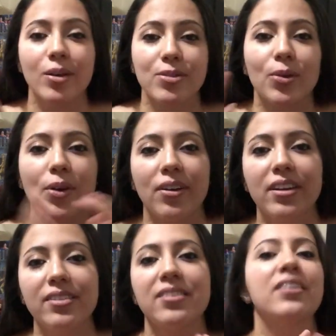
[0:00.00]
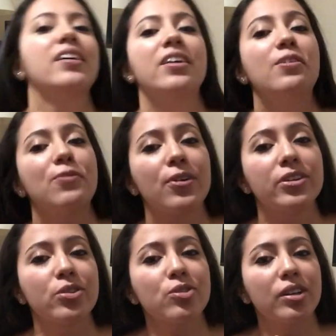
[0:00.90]
So here it is. If you're
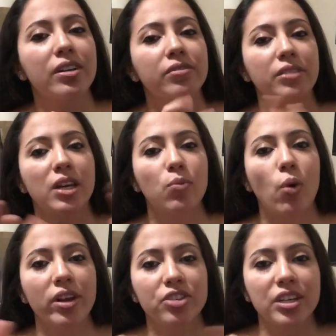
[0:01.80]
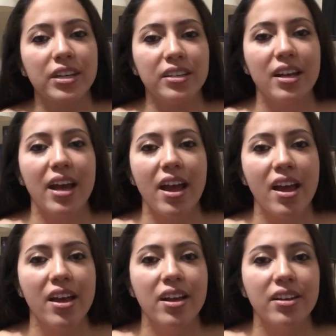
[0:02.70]
interested, keep watching
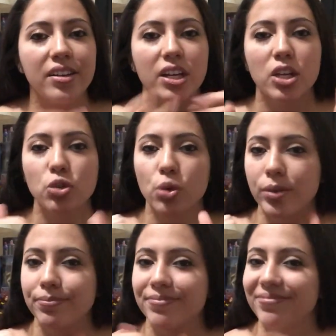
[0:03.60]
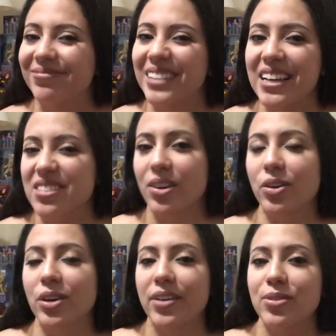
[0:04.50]
and enjoy. Thanks.
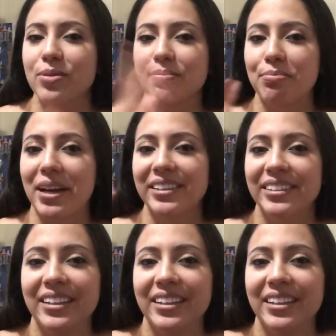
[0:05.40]
Talk to you guys soon. Bye.